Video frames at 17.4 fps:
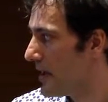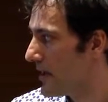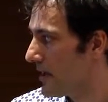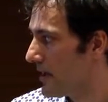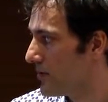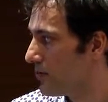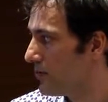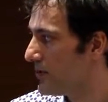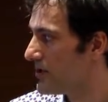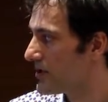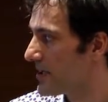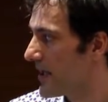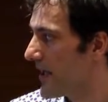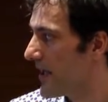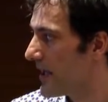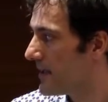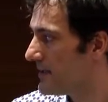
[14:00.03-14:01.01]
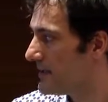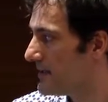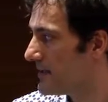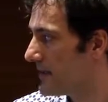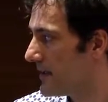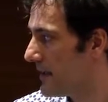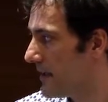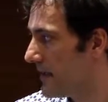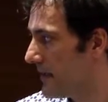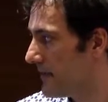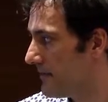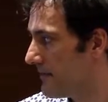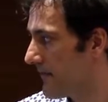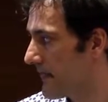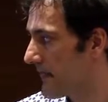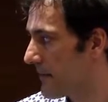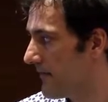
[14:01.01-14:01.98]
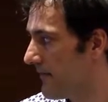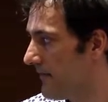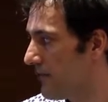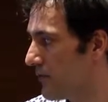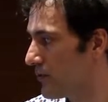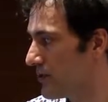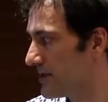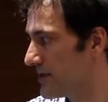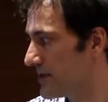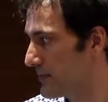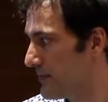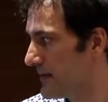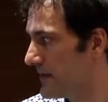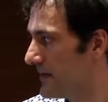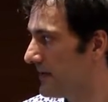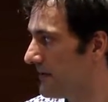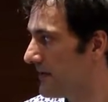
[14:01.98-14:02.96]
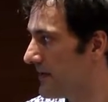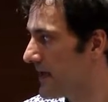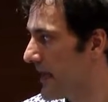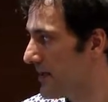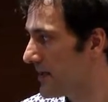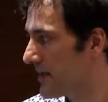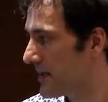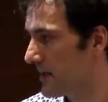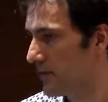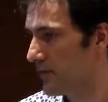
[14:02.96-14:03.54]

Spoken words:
in which case for specific chemical